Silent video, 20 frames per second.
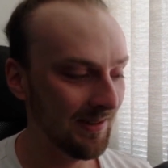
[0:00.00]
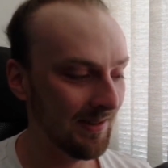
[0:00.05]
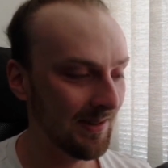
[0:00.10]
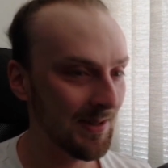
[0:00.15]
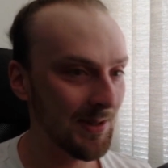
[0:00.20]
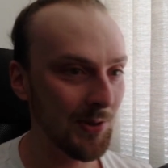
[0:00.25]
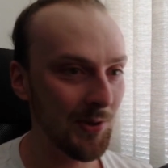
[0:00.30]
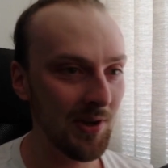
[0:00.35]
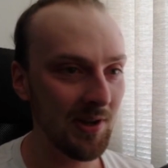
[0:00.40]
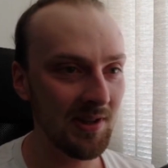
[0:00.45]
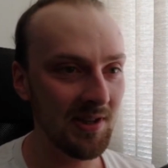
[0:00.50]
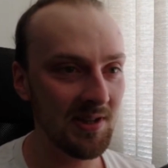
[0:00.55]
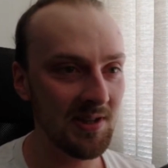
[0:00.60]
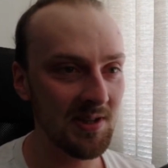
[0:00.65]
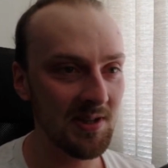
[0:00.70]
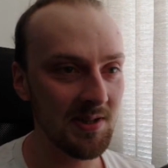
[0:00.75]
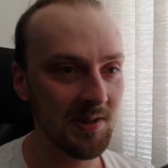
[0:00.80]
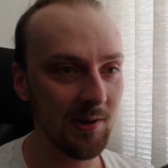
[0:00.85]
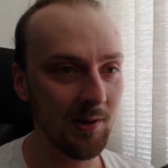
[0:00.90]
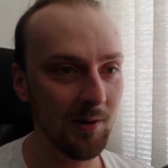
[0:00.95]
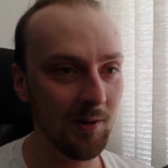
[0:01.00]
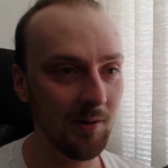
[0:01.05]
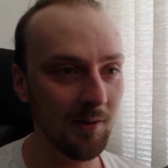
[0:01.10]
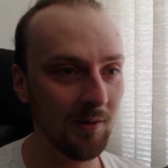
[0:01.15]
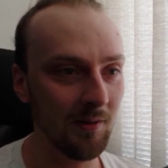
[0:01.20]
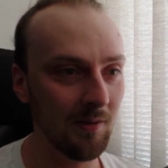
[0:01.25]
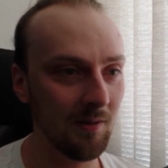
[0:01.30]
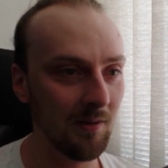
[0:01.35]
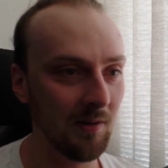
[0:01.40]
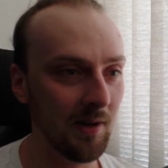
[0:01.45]
So yeah, this is
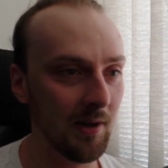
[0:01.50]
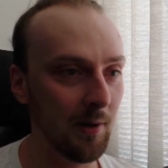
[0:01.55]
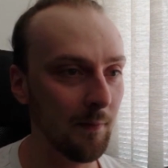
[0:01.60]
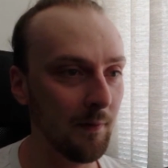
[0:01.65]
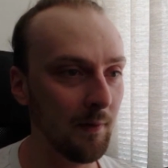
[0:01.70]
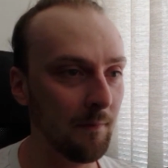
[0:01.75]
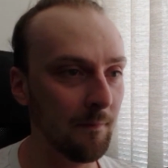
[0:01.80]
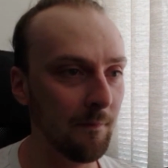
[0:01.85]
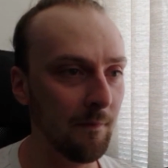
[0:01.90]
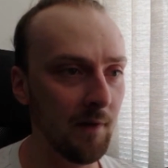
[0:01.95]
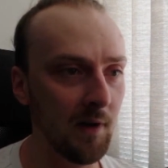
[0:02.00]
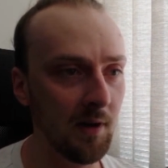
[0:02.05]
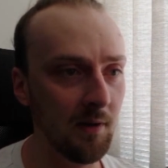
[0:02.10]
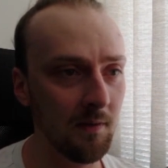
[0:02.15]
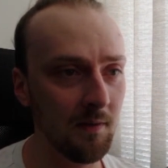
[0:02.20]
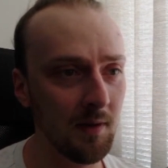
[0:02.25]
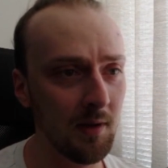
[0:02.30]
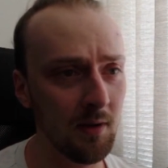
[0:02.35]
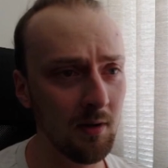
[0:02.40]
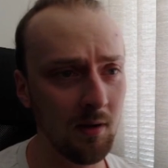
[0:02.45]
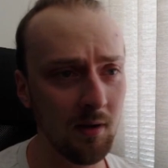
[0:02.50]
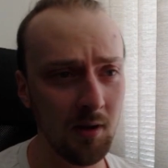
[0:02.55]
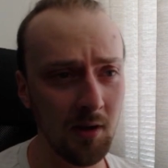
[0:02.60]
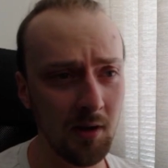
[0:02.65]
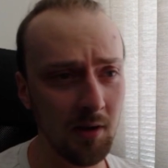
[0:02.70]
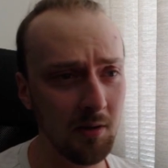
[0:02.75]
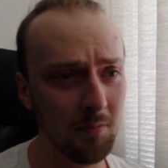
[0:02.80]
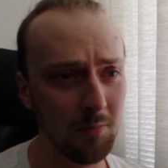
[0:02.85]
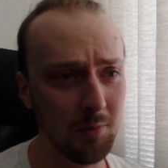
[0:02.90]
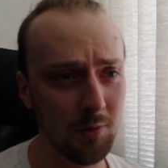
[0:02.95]
kind of a fun thing
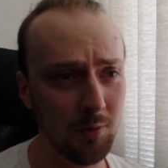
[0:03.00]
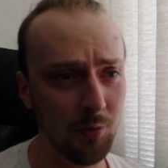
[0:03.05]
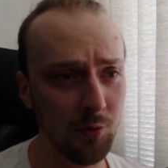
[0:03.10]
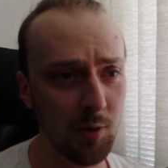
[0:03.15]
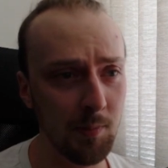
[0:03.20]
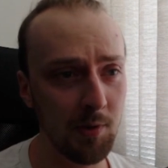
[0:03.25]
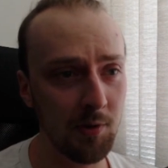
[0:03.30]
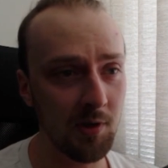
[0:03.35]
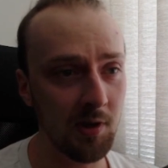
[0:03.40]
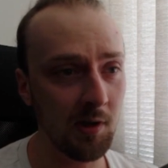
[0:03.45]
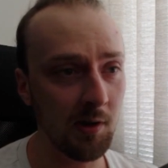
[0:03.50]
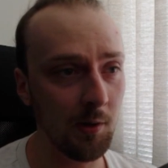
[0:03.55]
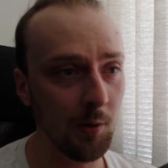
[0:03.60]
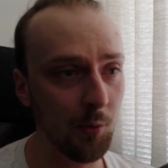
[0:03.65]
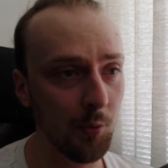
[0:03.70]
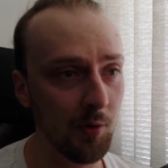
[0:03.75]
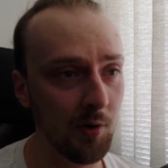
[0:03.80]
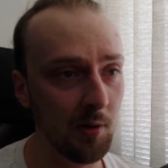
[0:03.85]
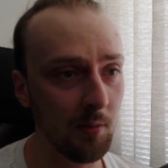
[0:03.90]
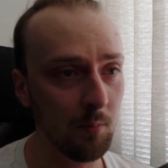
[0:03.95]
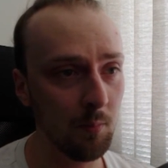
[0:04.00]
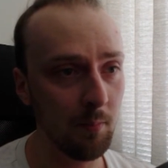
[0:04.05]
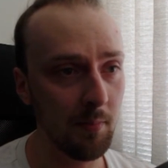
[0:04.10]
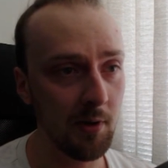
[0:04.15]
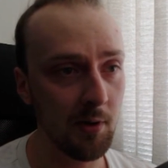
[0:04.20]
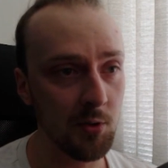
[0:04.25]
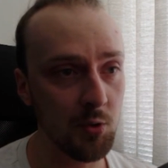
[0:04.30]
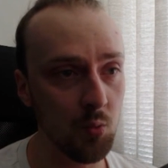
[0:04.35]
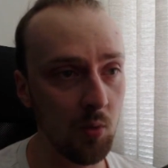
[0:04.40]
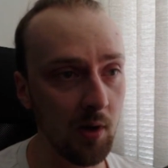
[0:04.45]
I thought about including,
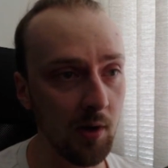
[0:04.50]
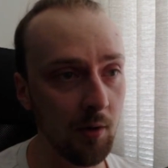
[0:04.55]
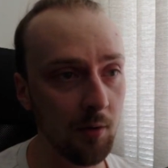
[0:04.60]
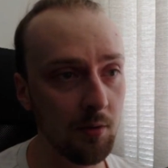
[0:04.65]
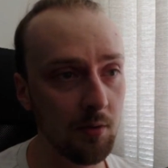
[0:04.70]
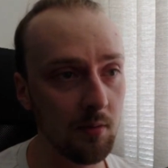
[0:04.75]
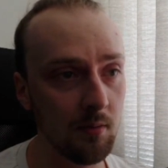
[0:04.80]
because why not?